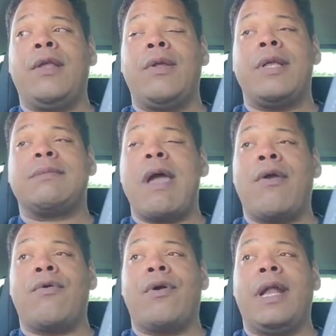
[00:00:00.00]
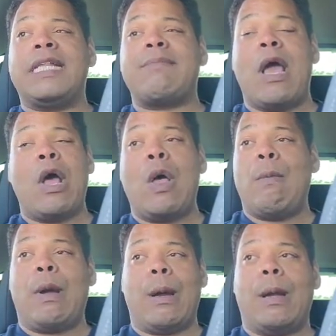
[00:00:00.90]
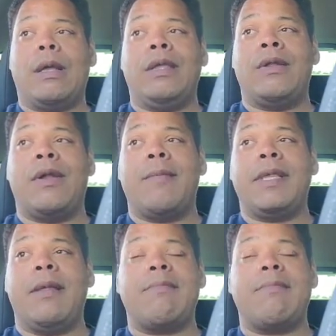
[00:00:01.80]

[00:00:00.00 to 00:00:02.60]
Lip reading: You know, that's my girl, honey. That's my home girl. You know what I mean?